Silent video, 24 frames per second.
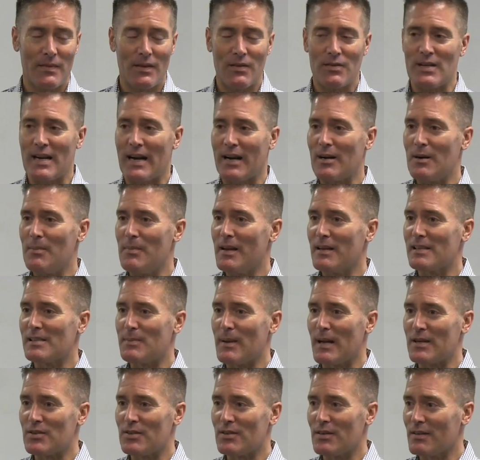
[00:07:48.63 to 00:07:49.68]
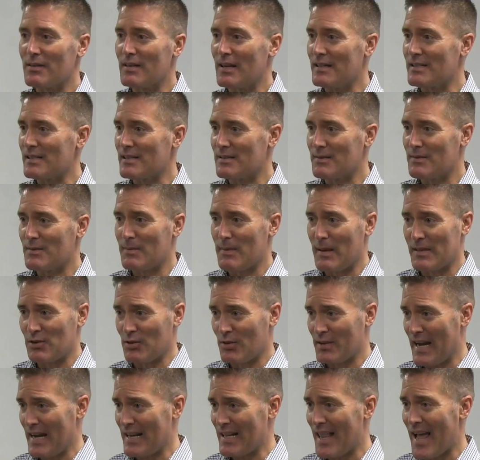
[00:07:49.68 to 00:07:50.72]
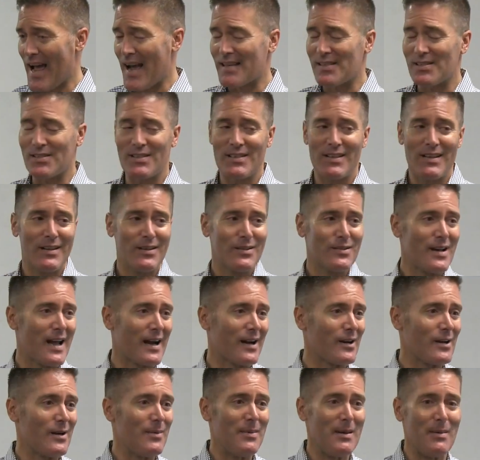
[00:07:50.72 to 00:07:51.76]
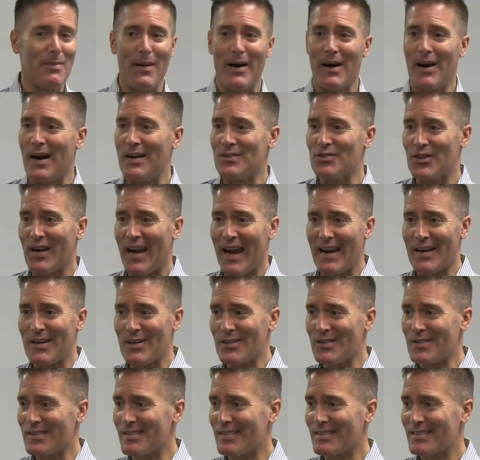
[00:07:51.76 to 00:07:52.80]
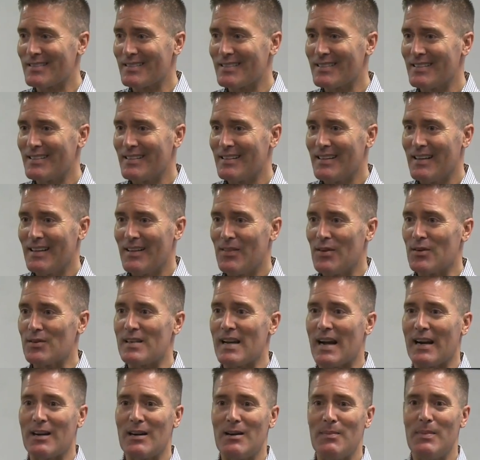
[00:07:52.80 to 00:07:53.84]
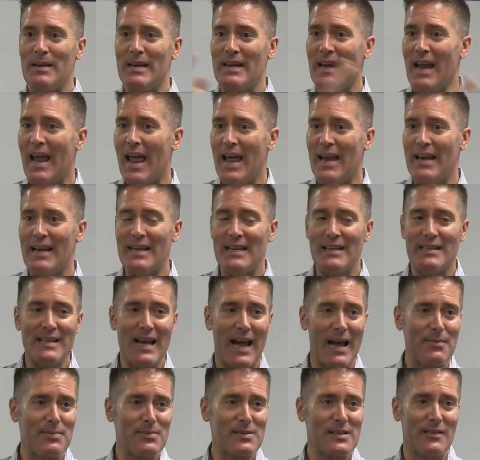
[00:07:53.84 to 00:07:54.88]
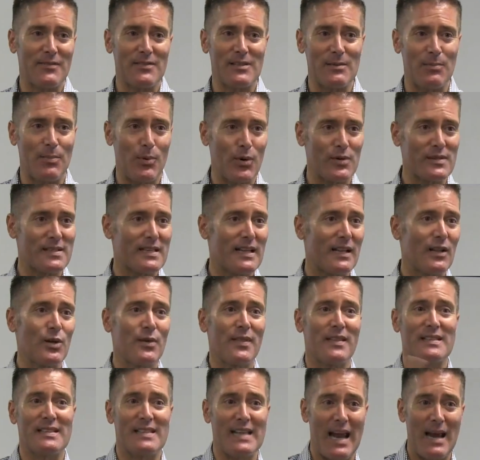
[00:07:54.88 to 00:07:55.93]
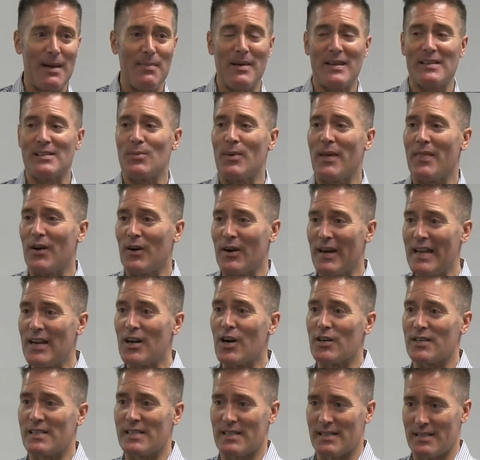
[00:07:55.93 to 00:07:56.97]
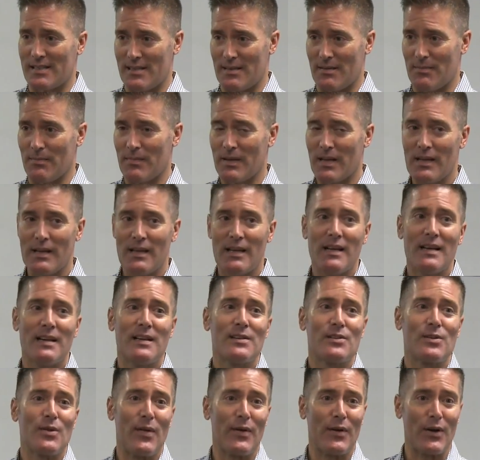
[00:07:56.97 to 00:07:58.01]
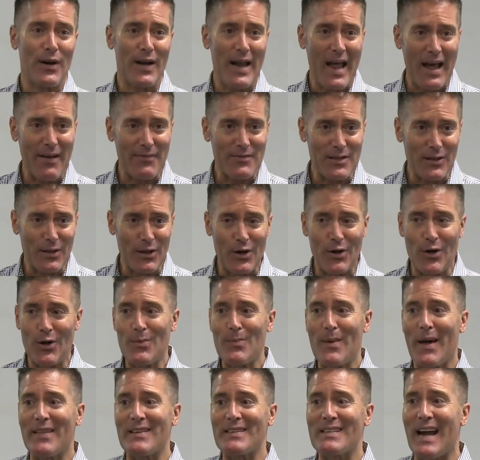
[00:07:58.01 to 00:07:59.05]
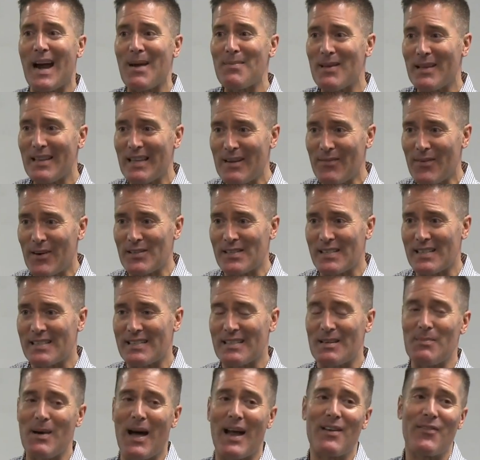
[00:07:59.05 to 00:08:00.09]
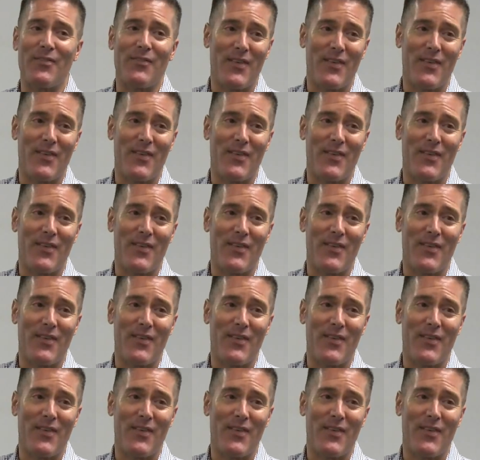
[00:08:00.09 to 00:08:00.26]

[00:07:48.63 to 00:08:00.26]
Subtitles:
There's not going to be a special day class, not going to be paraeducators. There's not going to be any types of supports that look the same as when they're in our system. So they're going to have to learn by the time they leave our system how to